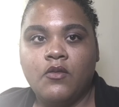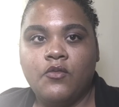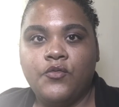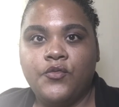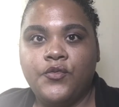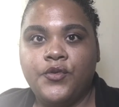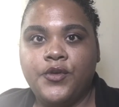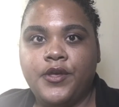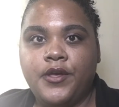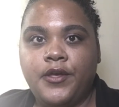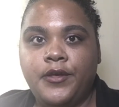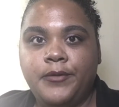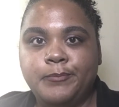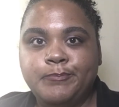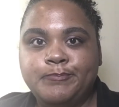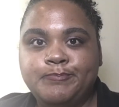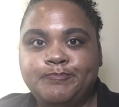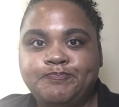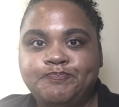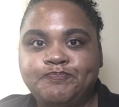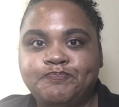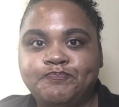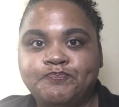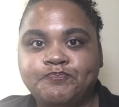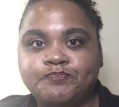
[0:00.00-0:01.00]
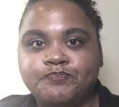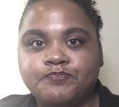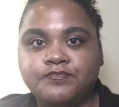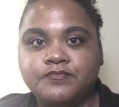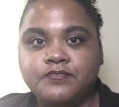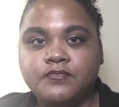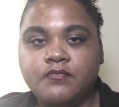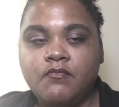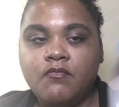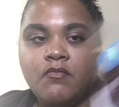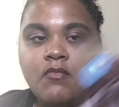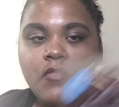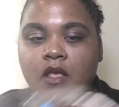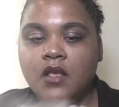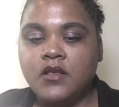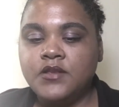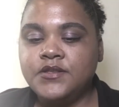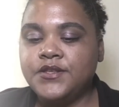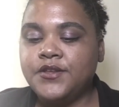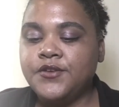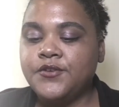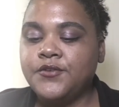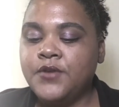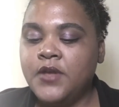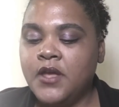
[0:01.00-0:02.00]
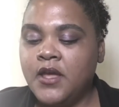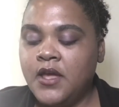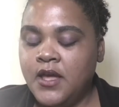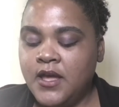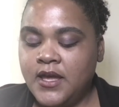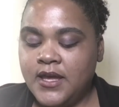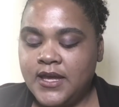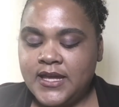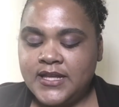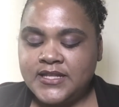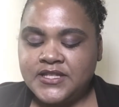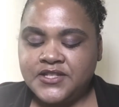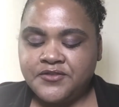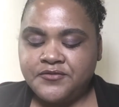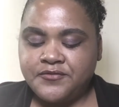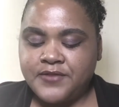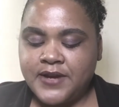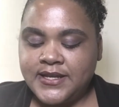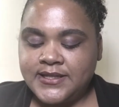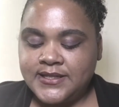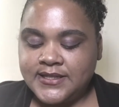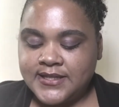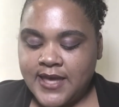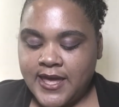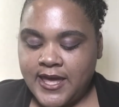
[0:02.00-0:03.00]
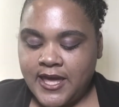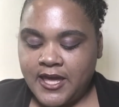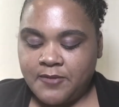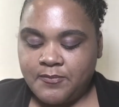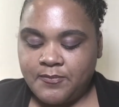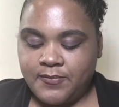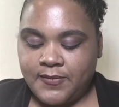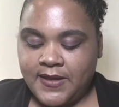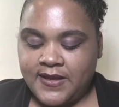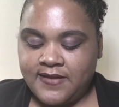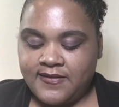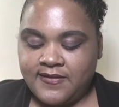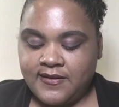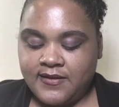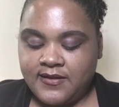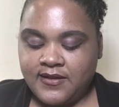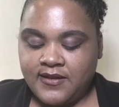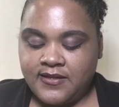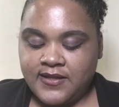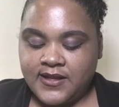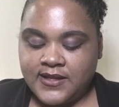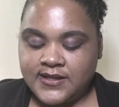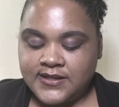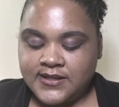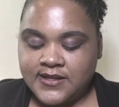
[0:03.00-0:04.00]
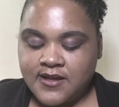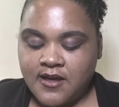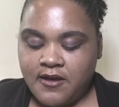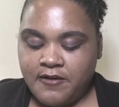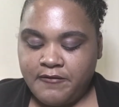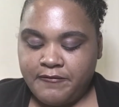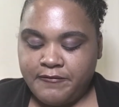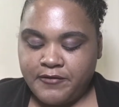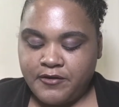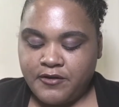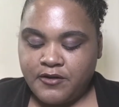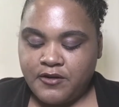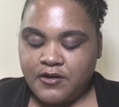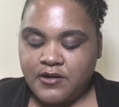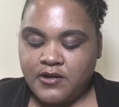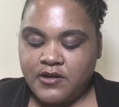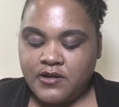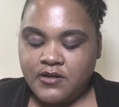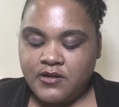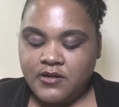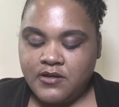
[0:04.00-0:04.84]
Okay, so it's a rice cake basically that's covered